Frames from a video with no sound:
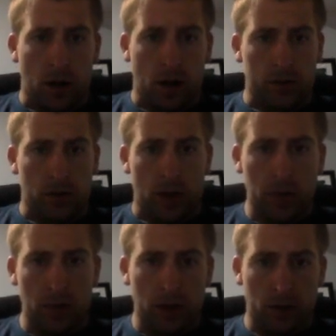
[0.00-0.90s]
So able
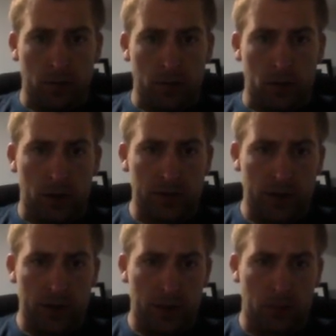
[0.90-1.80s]
to get off a Body
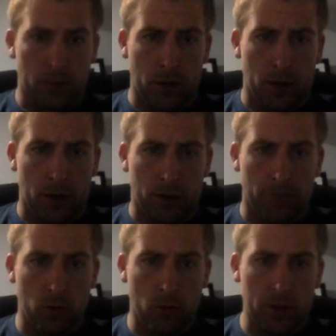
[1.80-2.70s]
Slam, but
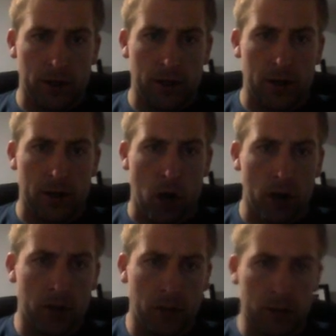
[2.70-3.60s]
unfortunately not
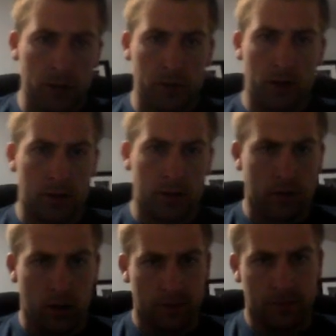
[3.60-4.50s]
going to be able to get
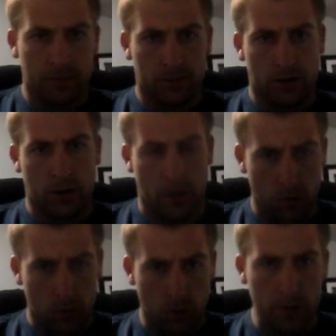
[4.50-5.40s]
off
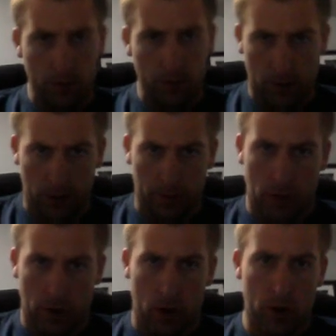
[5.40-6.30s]
another one. They
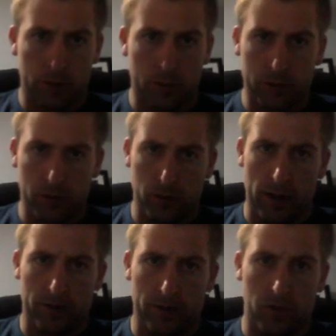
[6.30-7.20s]
are able to
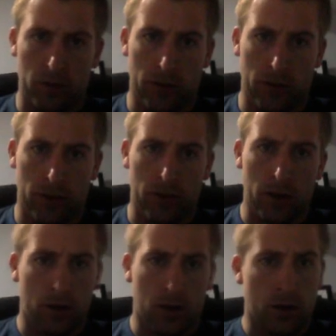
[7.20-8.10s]
get to
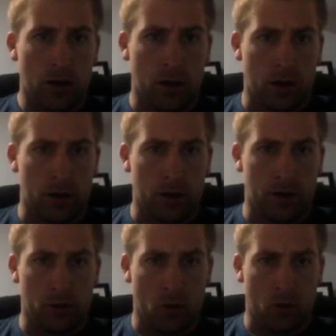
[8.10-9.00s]

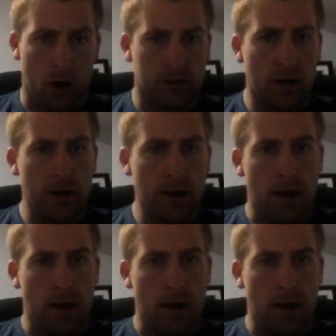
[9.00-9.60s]
another Rock Slide.